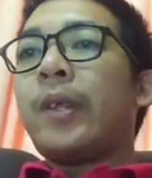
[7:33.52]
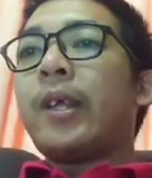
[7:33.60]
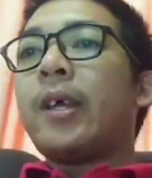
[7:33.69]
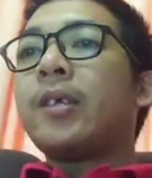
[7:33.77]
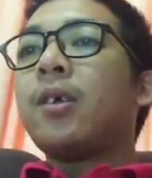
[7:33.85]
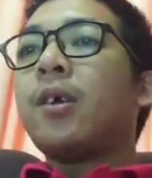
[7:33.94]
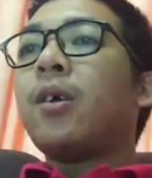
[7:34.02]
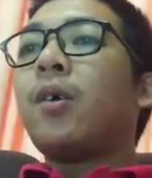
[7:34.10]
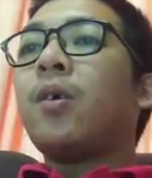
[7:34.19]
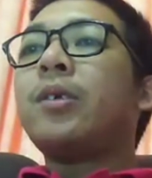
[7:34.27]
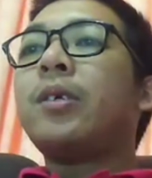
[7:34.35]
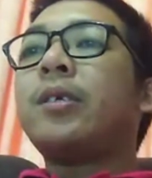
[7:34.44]
as
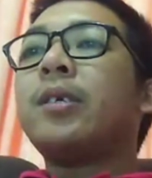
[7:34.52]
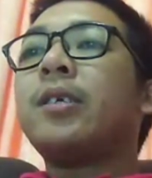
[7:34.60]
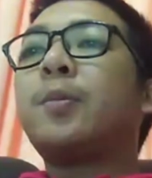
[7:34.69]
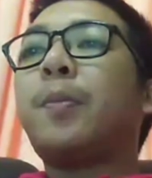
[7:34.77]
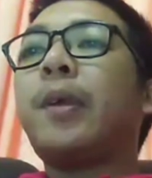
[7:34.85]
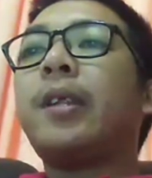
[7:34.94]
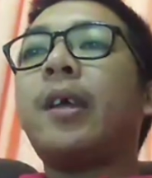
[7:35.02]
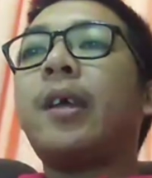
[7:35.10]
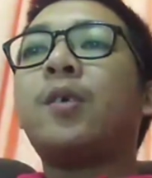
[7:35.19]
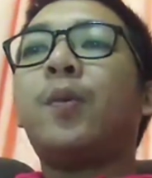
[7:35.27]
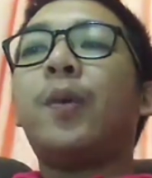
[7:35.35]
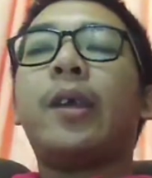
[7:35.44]
consistent speed
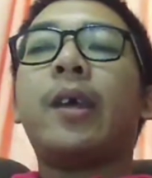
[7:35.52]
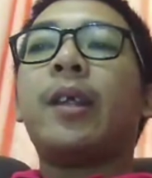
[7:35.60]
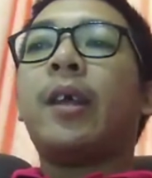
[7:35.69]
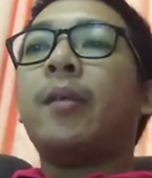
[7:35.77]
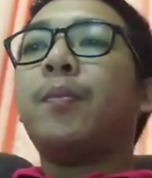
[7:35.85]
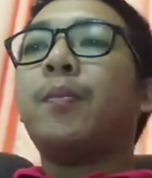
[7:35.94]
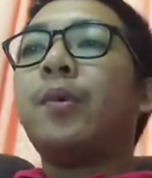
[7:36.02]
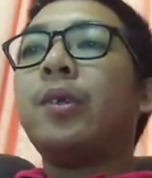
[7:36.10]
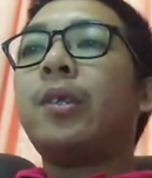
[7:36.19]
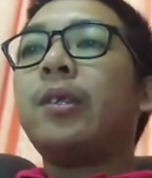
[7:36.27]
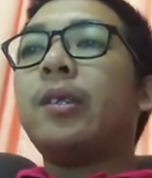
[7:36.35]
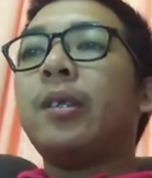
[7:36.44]
as we can and put
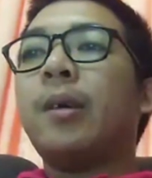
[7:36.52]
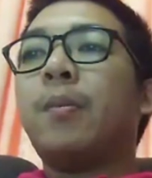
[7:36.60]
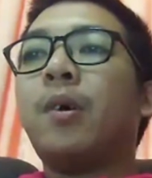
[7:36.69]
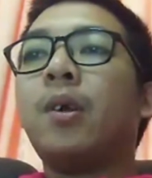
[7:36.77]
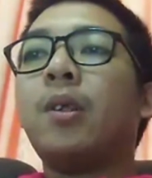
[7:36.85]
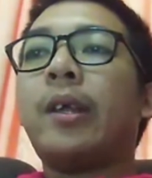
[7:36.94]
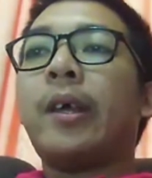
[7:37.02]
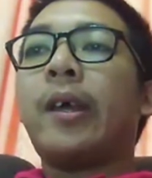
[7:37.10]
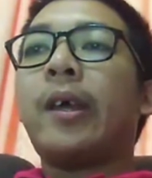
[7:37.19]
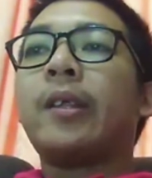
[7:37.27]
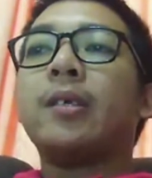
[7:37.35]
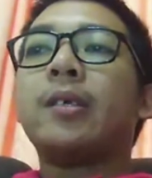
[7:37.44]
the ball
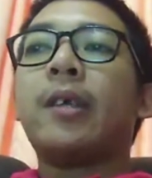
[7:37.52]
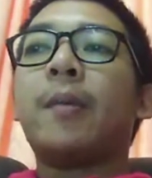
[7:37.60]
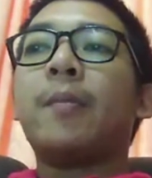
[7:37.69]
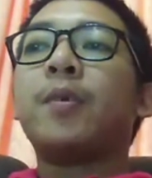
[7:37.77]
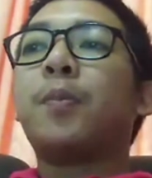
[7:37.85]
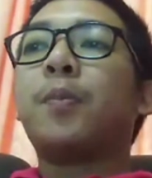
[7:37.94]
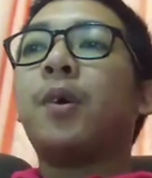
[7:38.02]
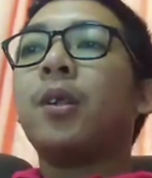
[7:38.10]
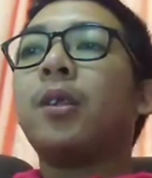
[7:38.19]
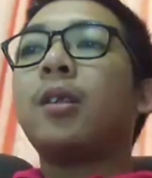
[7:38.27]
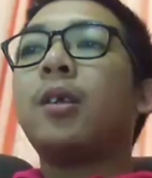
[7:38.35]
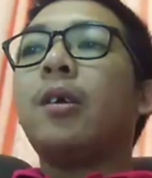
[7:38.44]
at the same
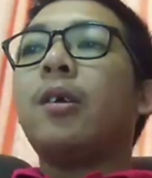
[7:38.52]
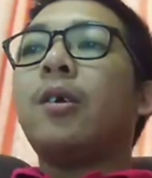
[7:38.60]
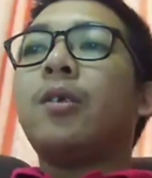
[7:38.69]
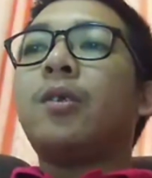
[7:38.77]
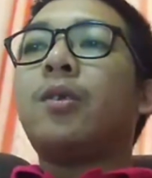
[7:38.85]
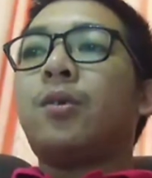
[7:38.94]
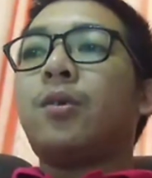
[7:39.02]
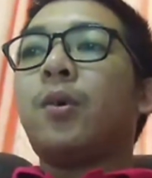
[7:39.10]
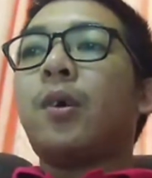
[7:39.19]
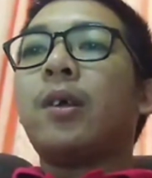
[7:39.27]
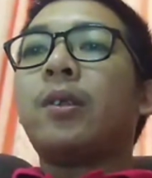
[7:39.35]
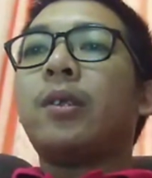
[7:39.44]
spot
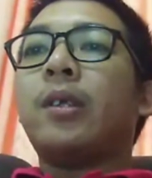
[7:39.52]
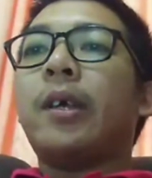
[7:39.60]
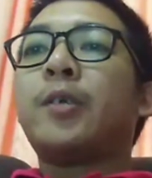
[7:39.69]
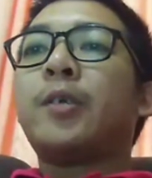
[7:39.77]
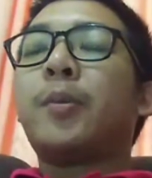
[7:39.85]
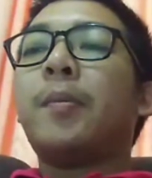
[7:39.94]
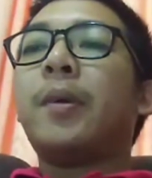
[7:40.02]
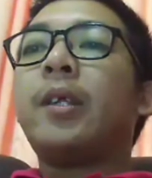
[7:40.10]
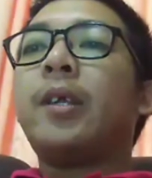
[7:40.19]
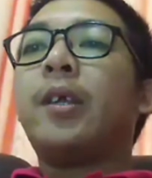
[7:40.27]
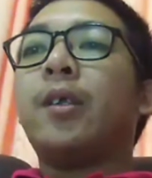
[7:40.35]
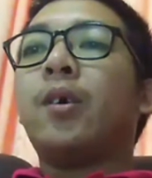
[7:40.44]
throughout the experiment
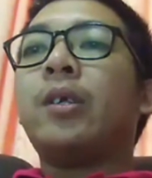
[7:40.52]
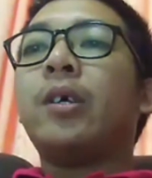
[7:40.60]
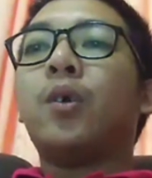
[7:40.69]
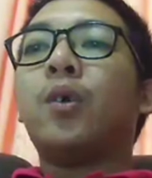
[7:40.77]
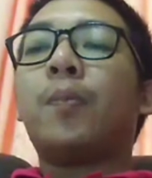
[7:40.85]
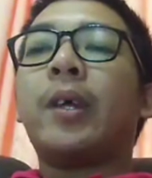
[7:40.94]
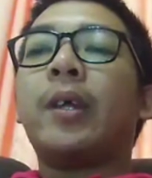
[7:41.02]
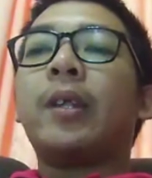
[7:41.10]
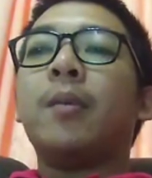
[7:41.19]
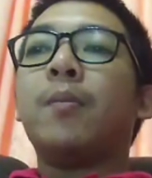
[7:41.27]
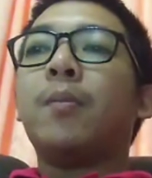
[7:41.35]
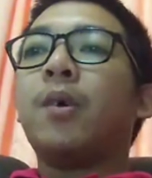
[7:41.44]
in order to obtain
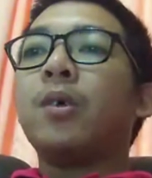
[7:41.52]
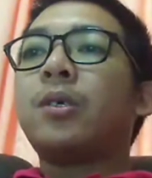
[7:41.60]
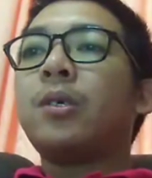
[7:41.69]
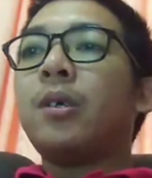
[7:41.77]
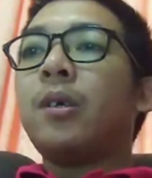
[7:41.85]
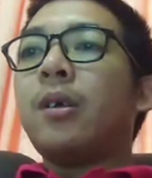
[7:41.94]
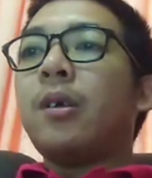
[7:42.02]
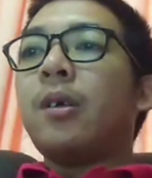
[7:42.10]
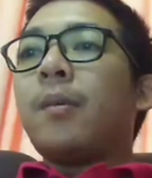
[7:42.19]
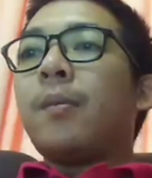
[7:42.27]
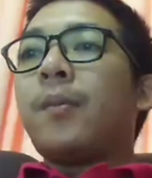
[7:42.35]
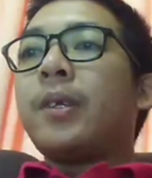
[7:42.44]
the most
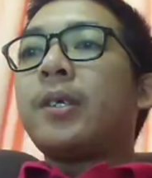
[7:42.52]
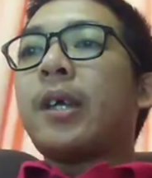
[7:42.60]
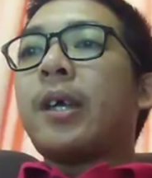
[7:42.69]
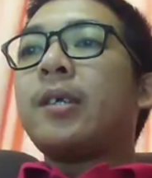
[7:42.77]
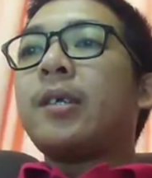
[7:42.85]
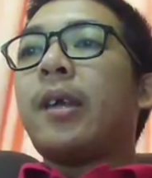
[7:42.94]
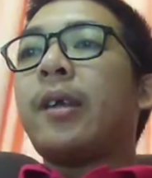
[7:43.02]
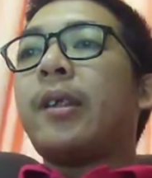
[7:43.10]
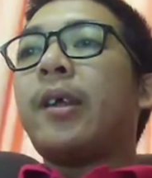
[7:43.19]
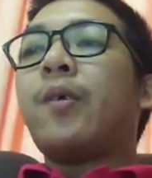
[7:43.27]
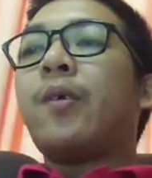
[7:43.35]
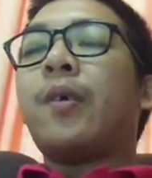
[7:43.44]
precise and
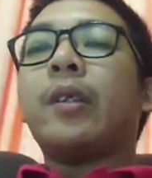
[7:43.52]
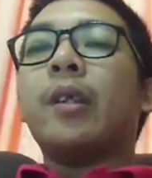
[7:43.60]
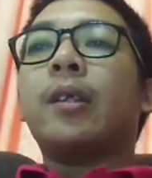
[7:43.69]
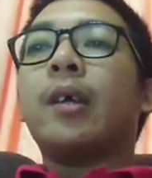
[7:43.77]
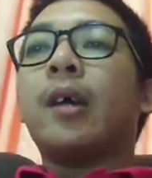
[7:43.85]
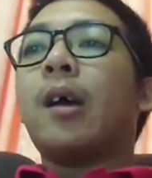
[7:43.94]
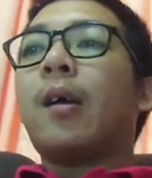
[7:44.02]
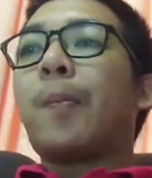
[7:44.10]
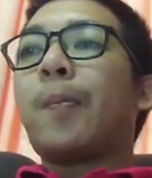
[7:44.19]
accurate data.